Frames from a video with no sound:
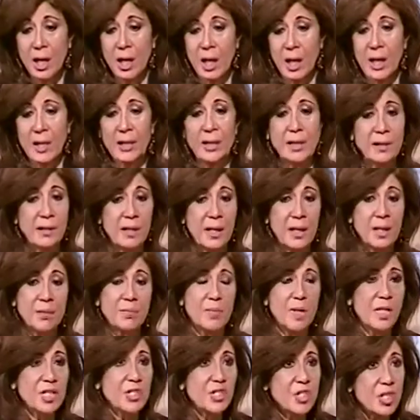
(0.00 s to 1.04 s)
I had
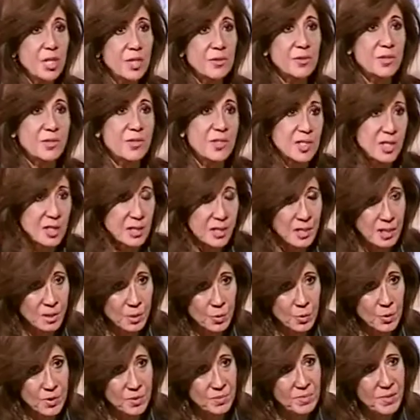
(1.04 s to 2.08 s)
my children
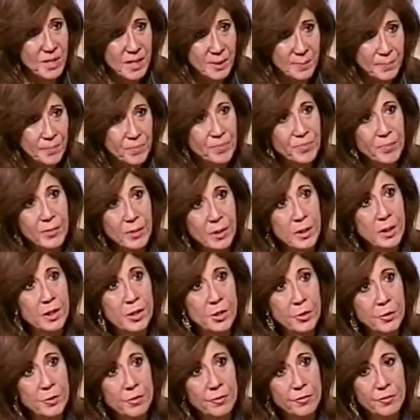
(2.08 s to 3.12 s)
studying with me, you
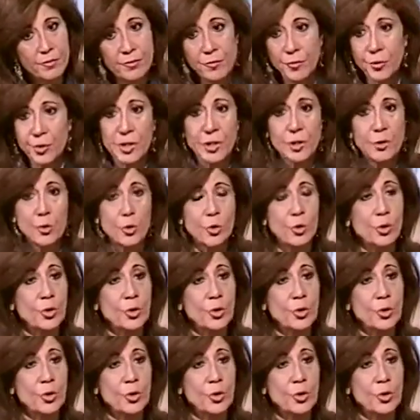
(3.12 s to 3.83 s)
know, for their